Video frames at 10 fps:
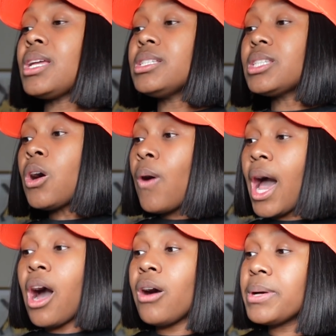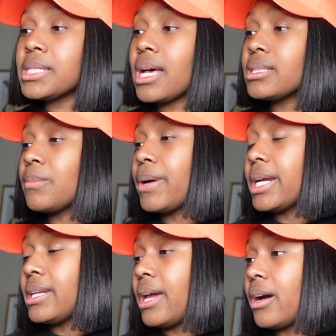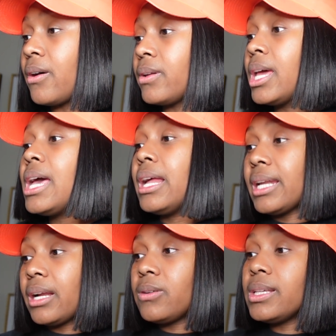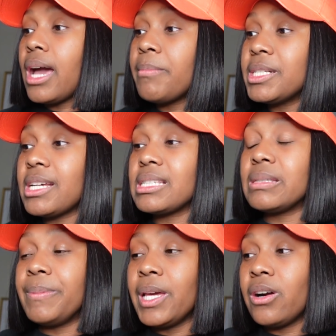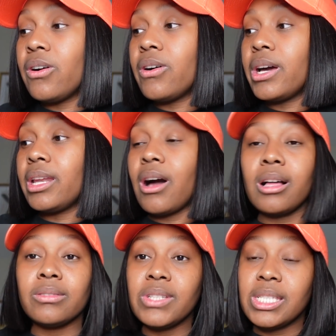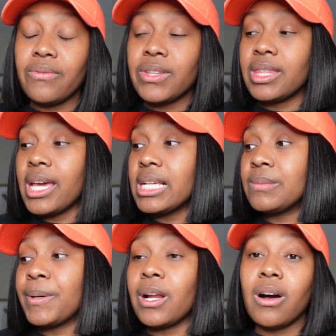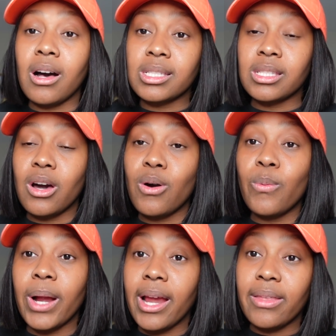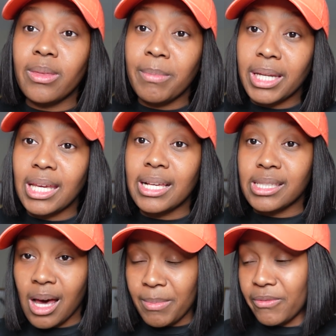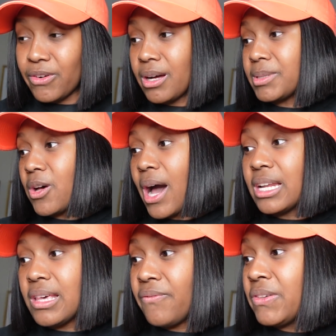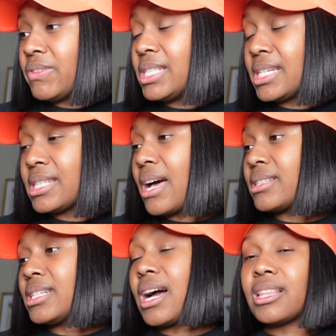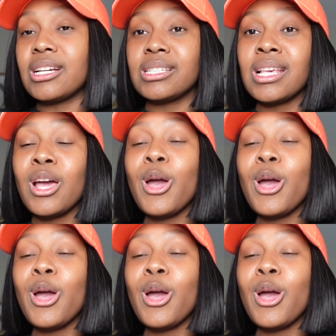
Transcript: So I always like to break down not only how much I spent on all of these different things, but also where the money is coming from. So out of that $56,000,